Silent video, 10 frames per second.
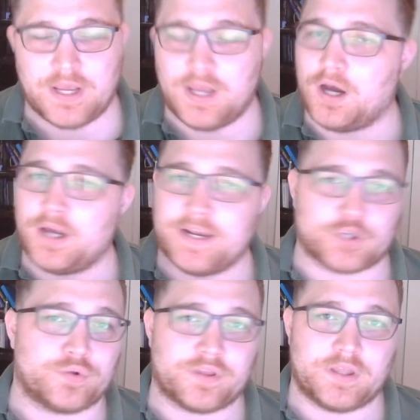on
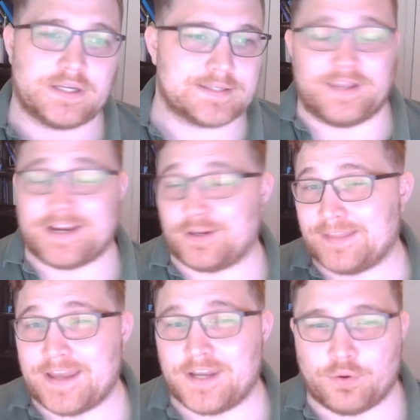extra things like
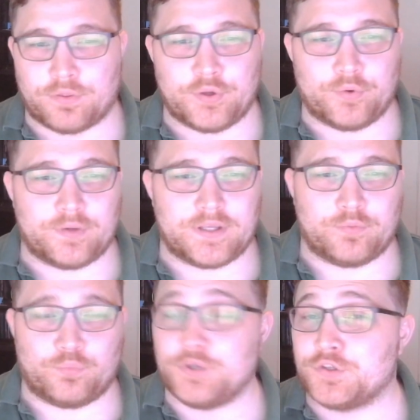Landau theory,
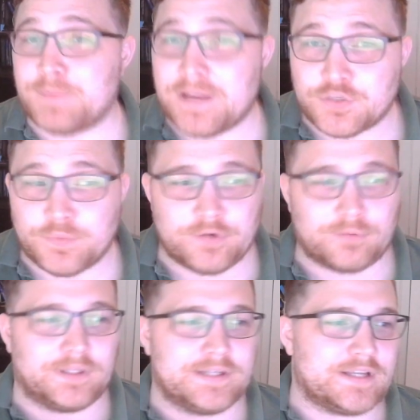real space
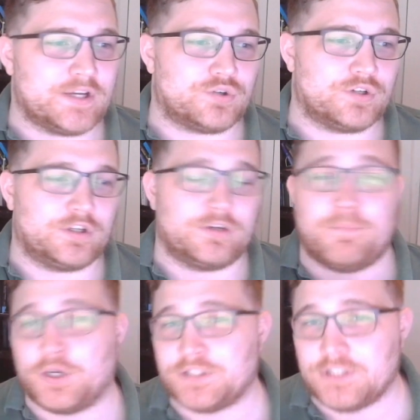renormalization,
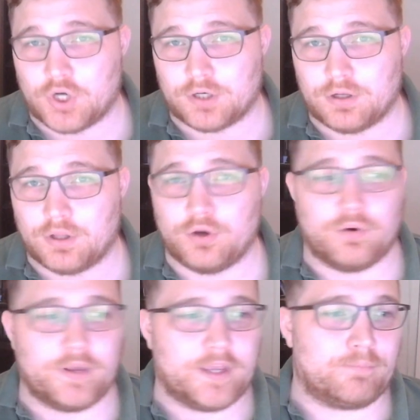Monte Carlo,
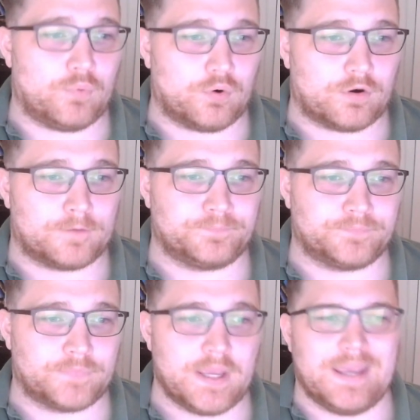and more.
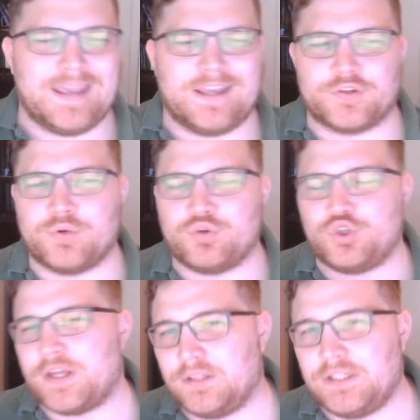It also
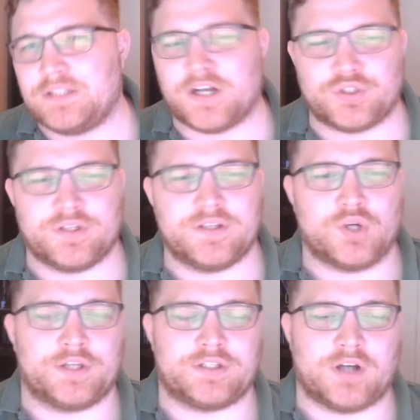gently touches
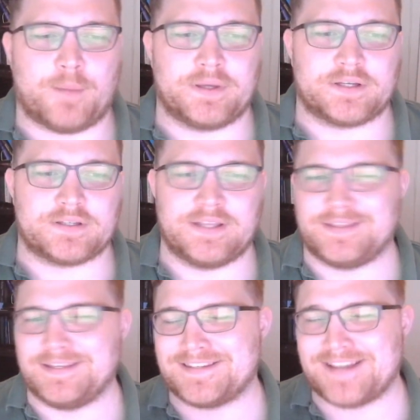on topics that
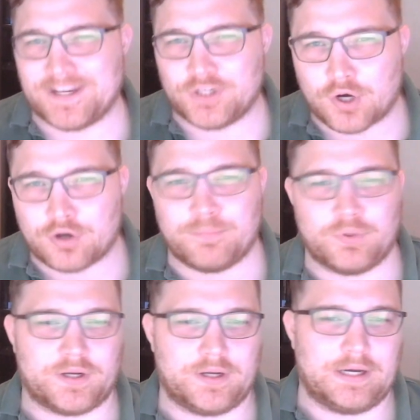the second Kardar
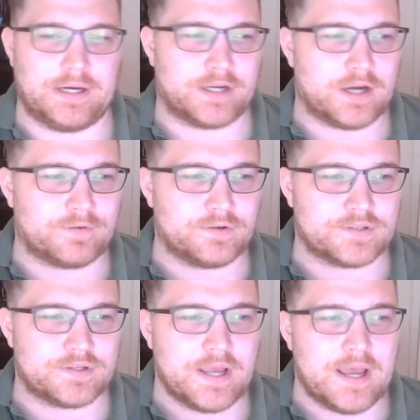book
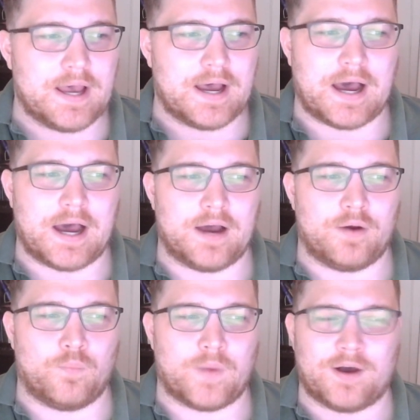covers,
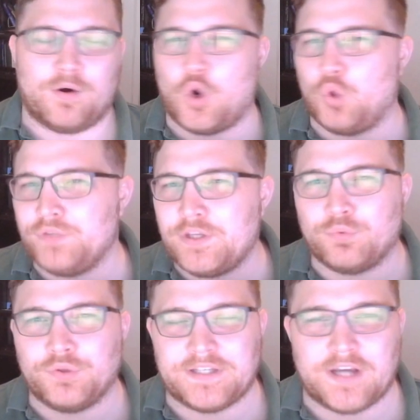while only
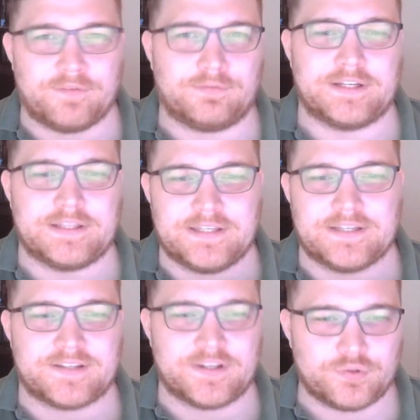really covering the
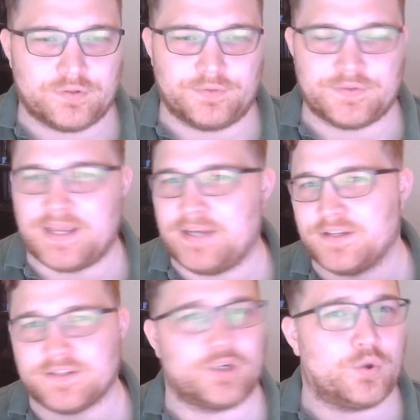essentials and
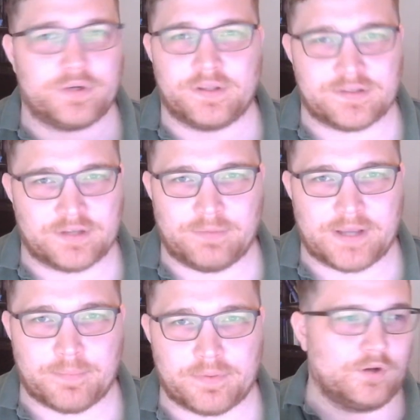doesn't go into the same
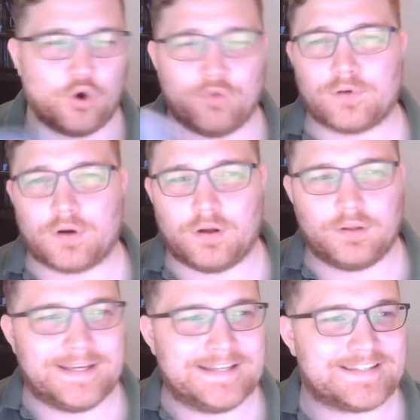depth. Overall,
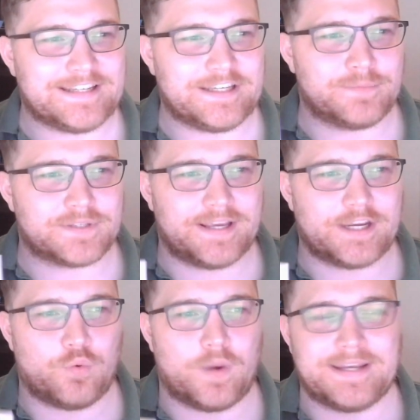it seems like quite